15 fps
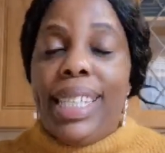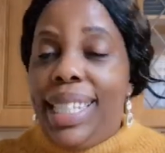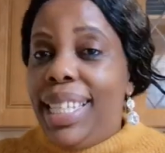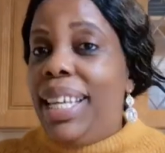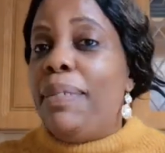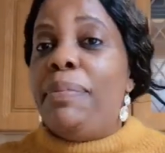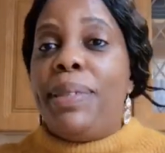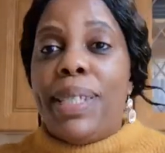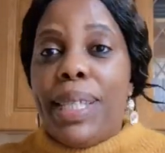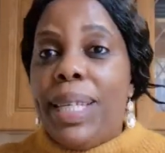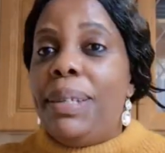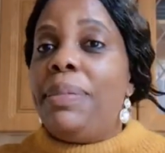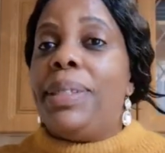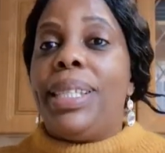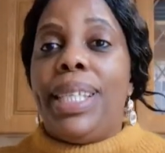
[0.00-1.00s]
Skip,
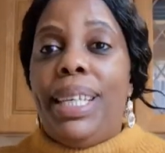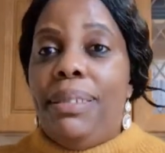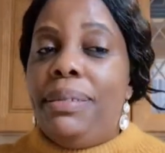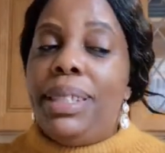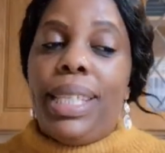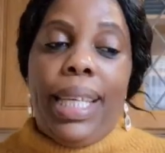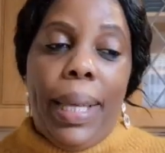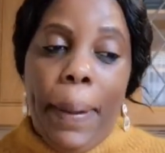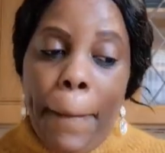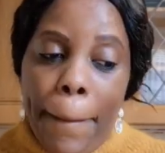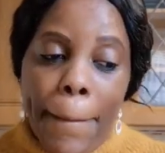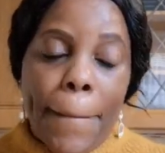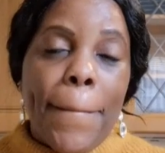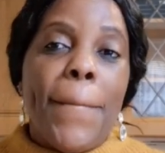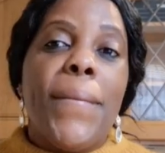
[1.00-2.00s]
skip, skip, skip
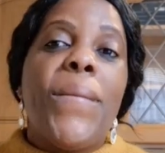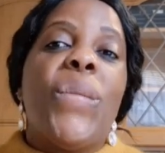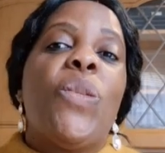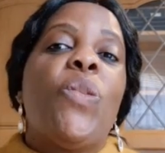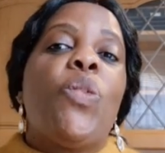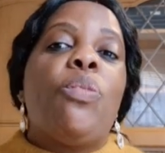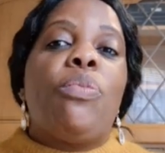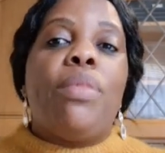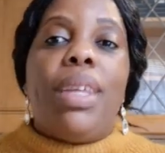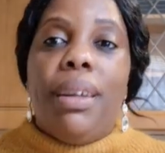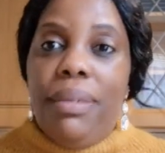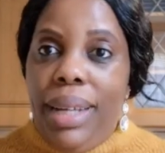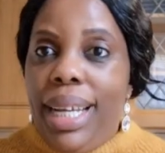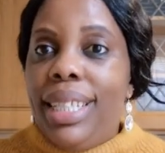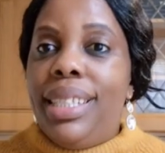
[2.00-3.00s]

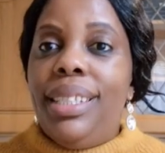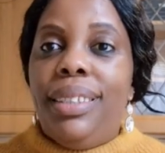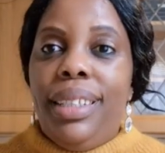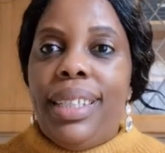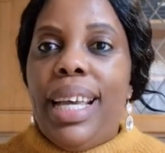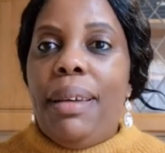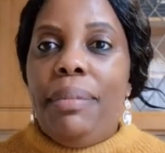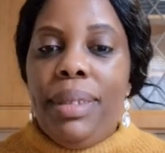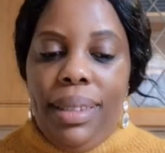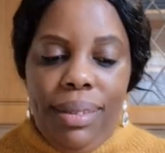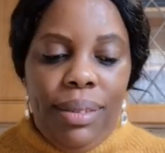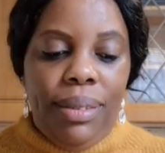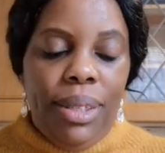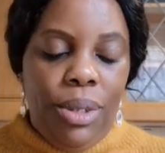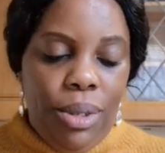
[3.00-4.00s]
until the time,
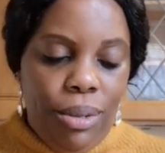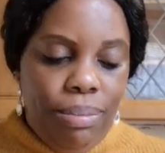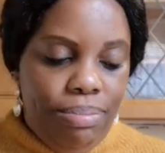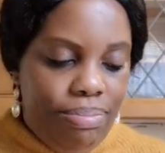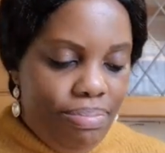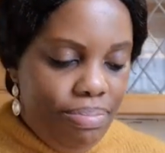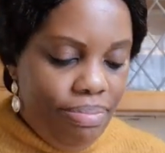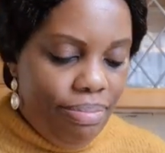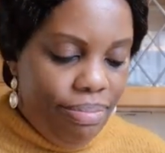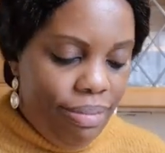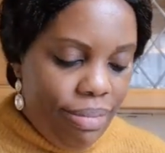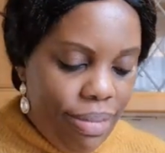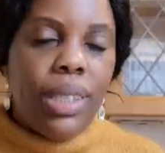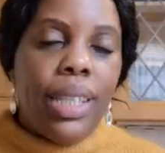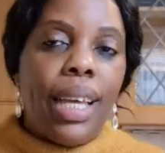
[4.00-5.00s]
you know,
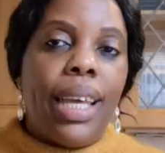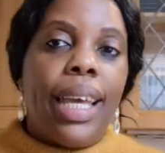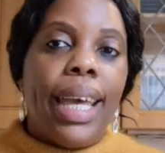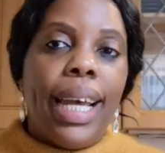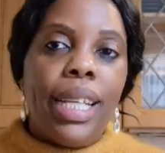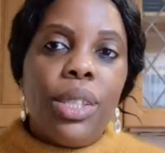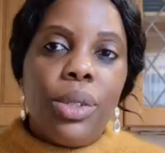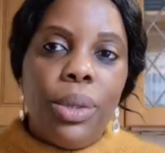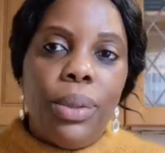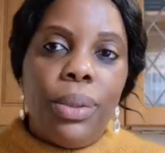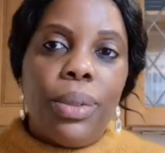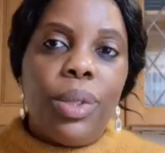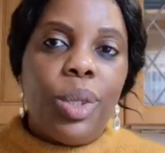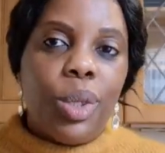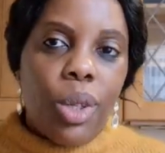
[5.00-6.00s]
the
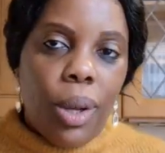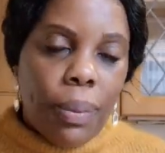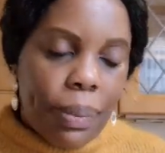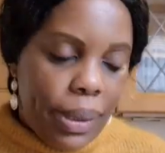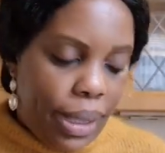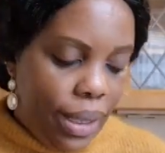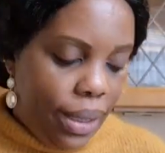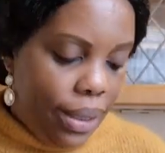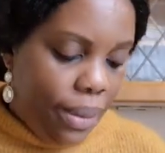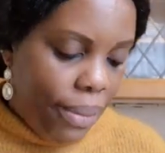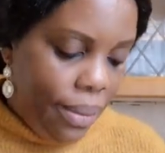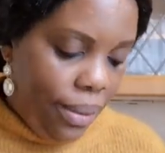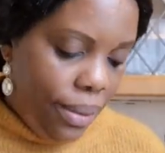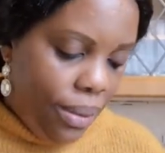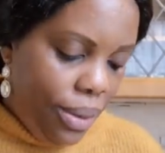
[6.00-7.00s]
kettle stops.
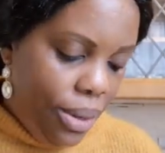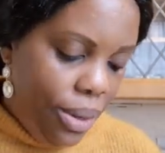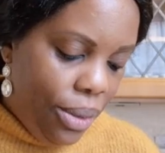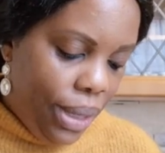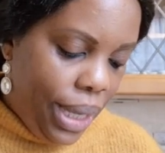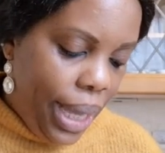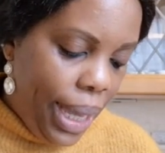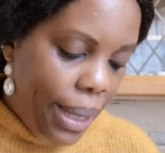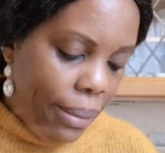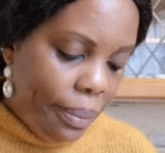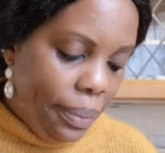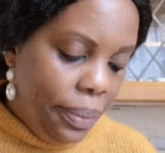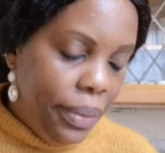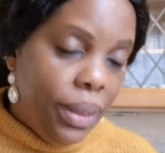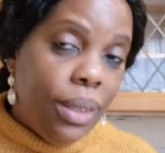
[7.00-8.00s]
Okay,
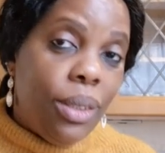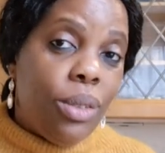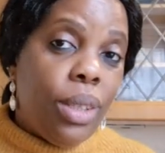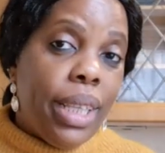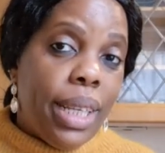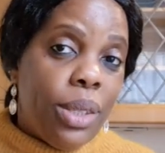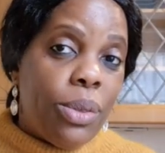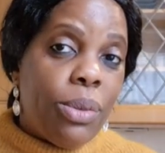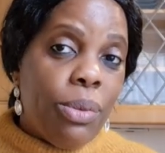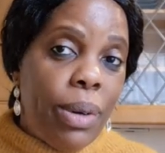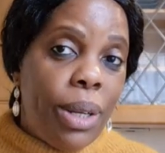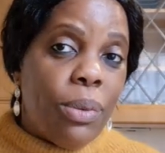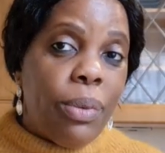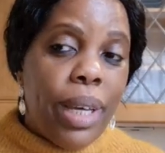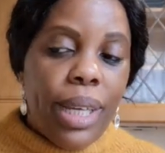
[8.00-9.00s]
so that's
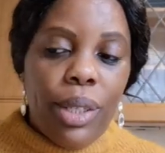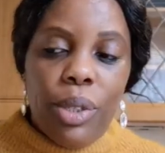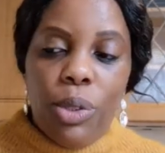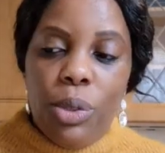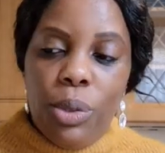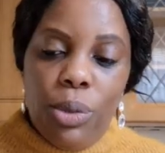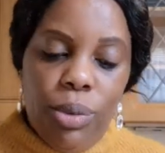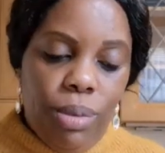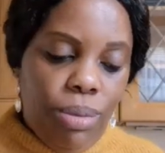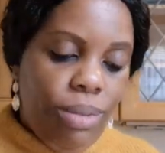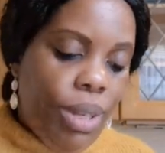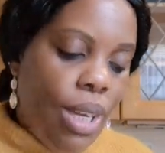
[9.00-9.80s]
one way to